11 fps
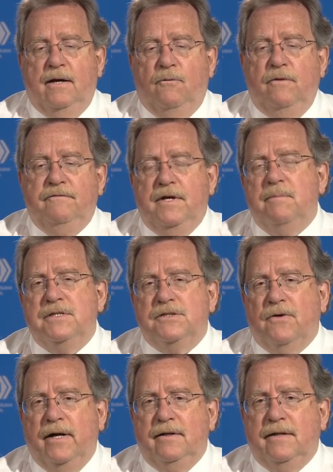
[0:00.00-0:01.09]
We've
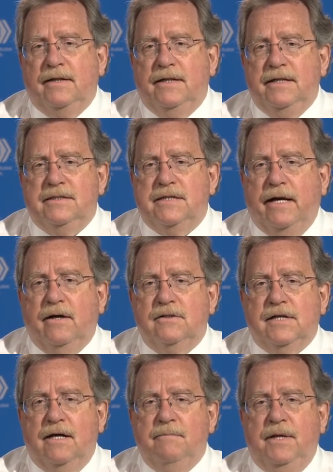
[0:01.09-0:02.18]
demonstrated that these SAGRs
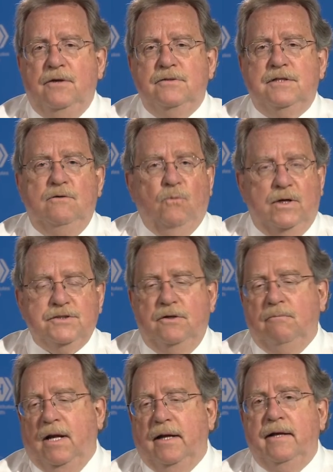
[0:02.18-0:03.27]
can be used in Western
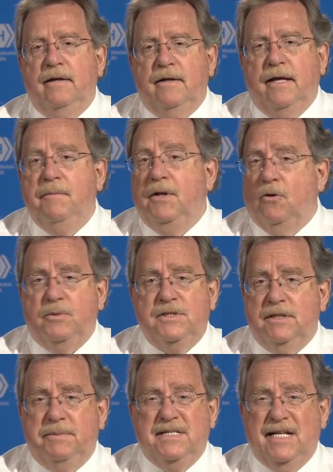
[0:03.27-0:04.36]
blotting,
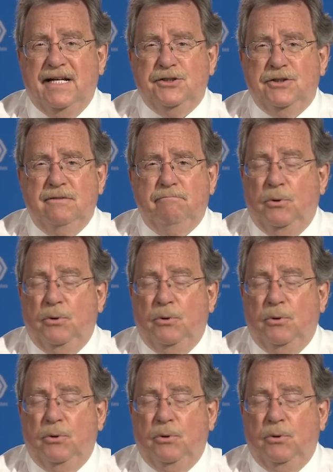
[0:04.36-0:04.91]
immunoprecipitation,